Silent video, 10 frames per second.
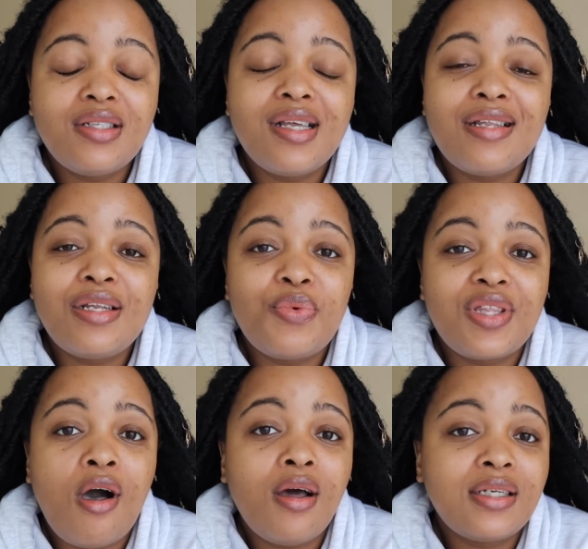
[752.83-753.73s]
And then when
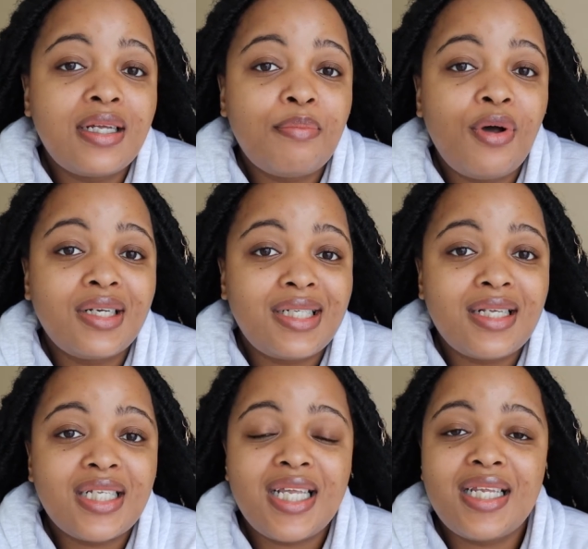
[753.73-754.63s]
the holiday part
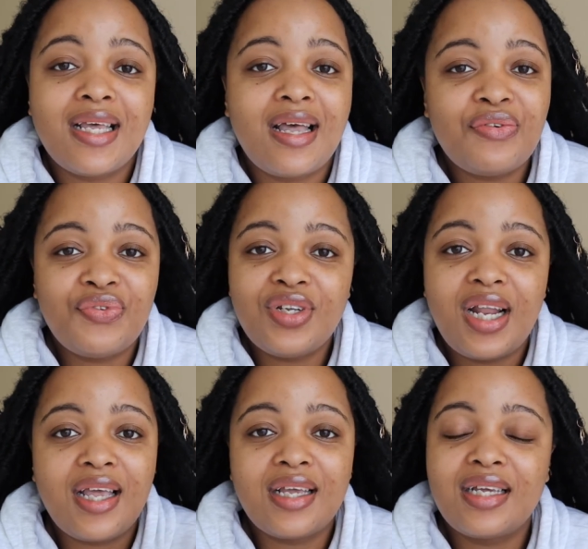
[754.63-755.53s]
does get here, I feel
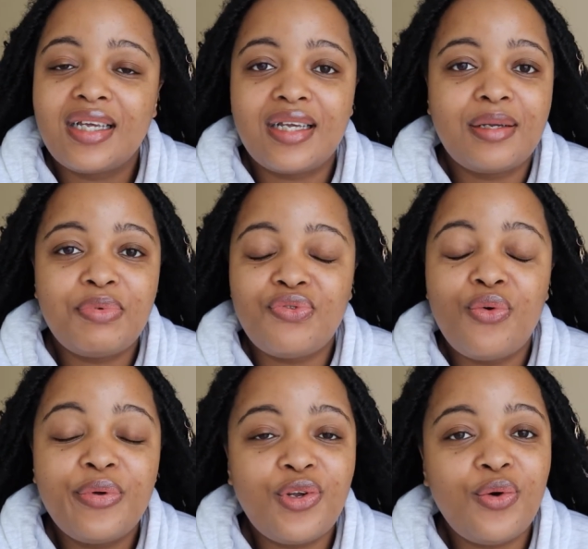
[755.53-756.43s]
like before
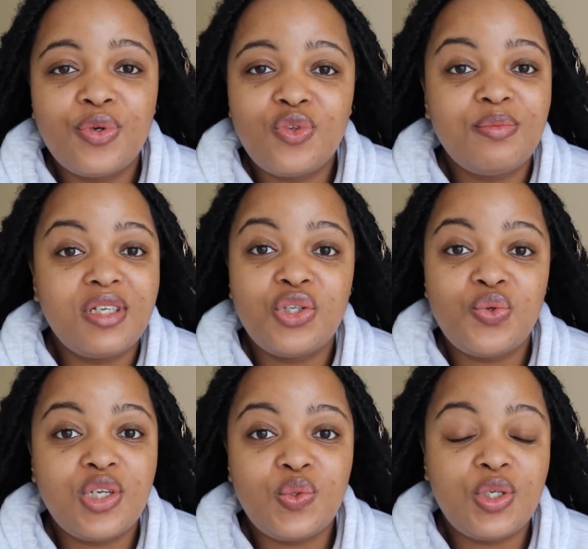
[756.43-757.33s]
we know it will be in
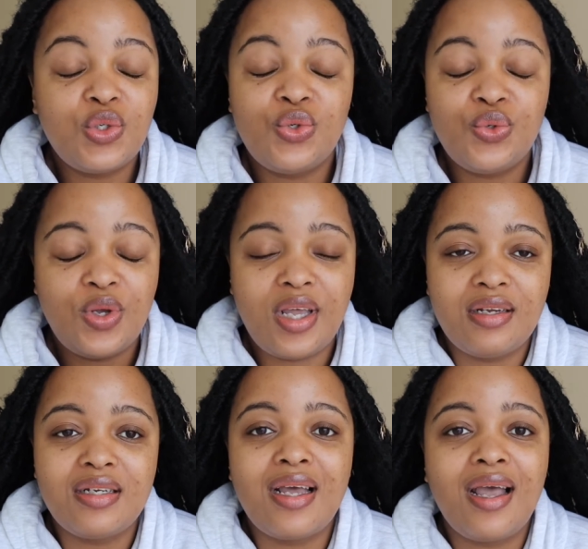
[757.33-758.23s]
2022,
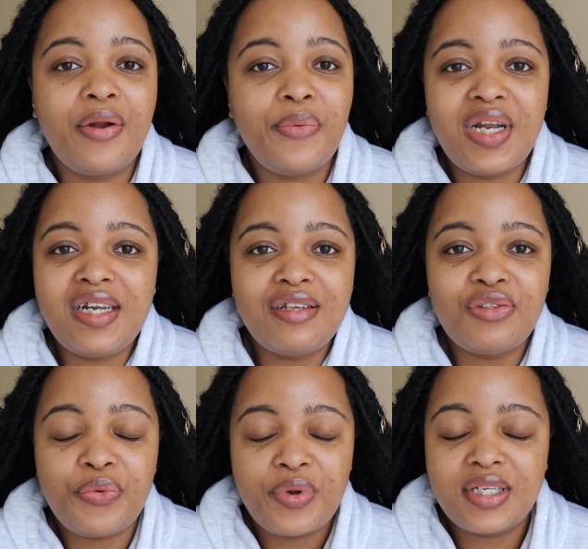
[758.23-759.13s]
and I really need
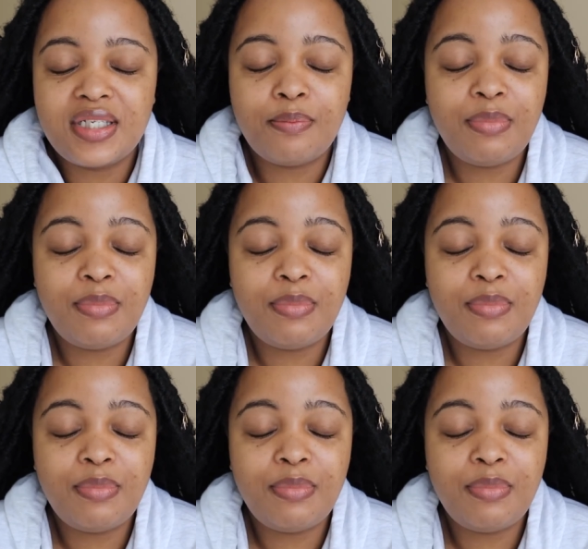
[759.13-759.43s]
the rest.